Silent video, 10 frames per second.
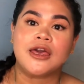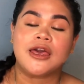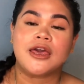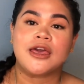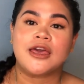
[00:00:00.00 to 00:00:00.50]

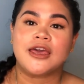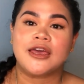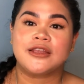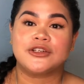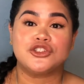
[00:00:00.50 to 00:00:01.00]

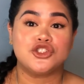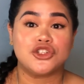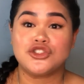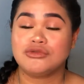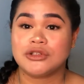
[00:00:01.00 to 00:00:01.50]
and
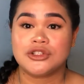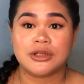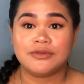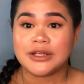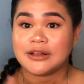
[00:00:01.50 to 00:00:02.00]
just to
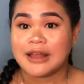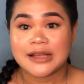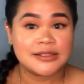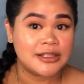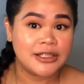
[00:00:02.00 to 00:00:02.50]
achieve that
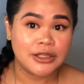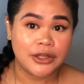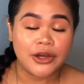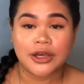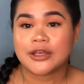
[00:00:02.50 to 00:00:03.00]
glass skin
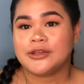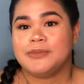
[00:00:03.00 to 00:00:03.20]
look.